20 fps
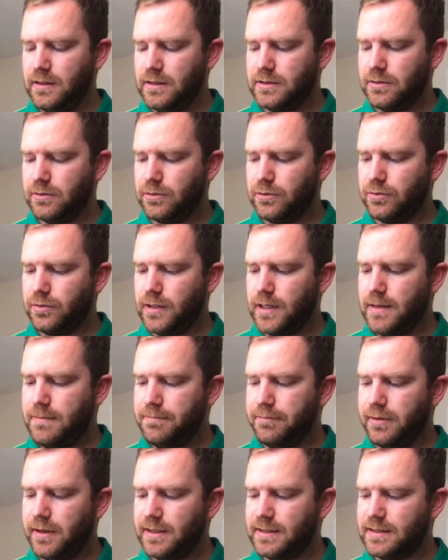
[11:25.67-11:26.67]
So 3
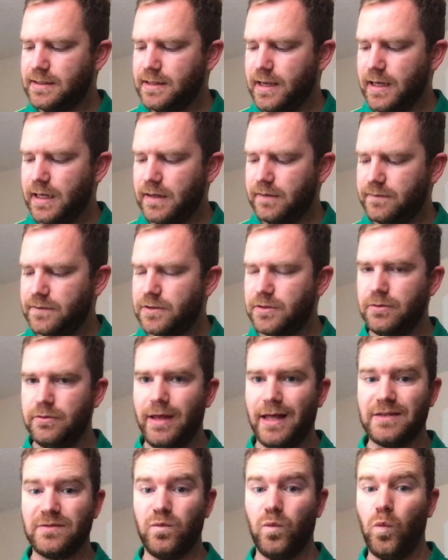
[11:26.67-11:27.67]
plus negative 2,
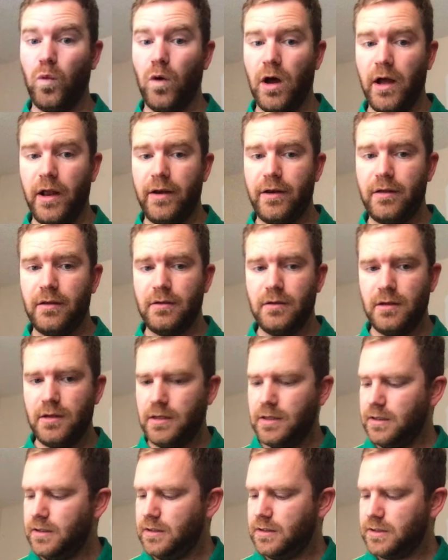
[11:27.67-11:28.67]
that's 1.
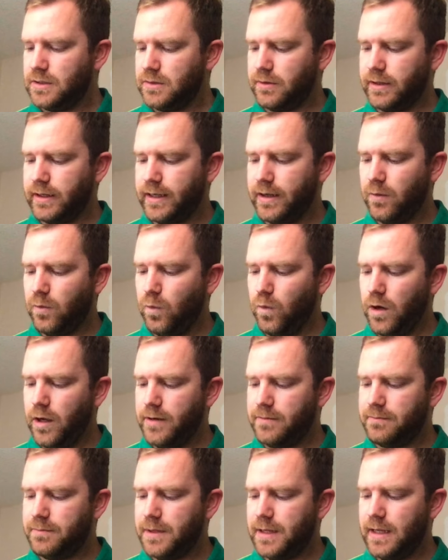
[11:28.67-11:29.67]
So we're going to get
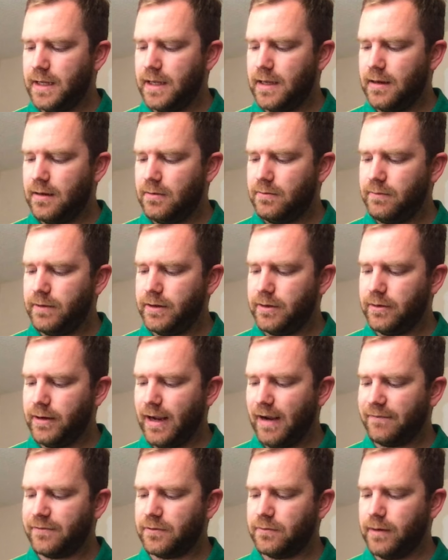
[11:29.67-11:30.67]
1p. We don't
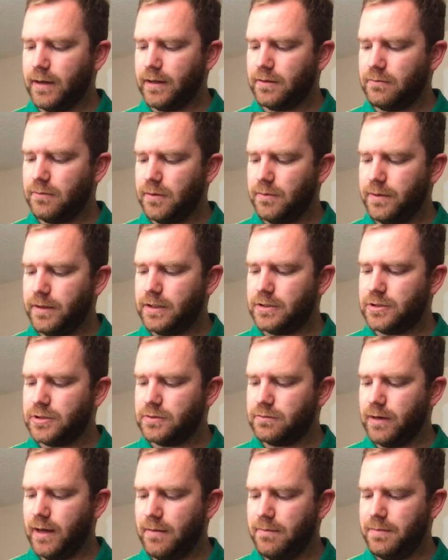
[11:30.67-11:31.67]
have to write the 1. We can
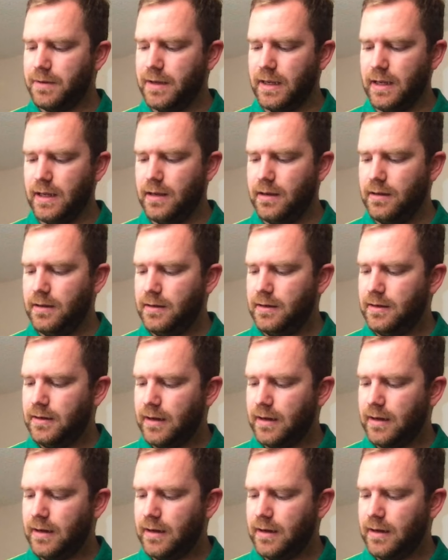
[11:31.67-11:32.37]
just write p.